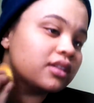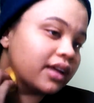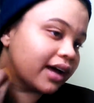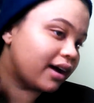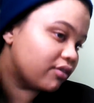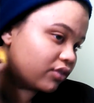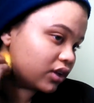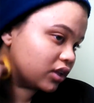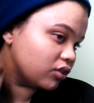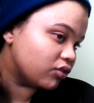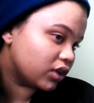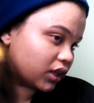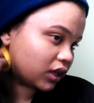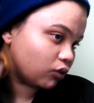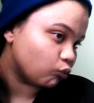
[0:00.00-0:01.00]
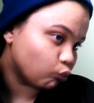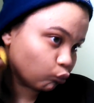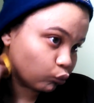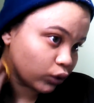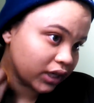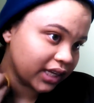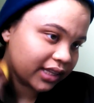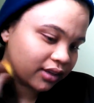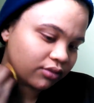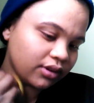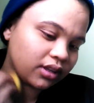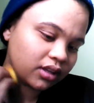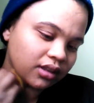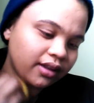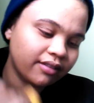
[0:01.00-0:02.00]
Like, I really, really, really,
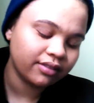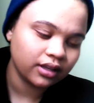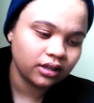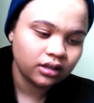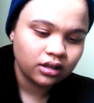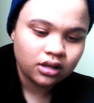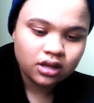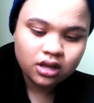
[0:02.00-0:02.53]
really love it.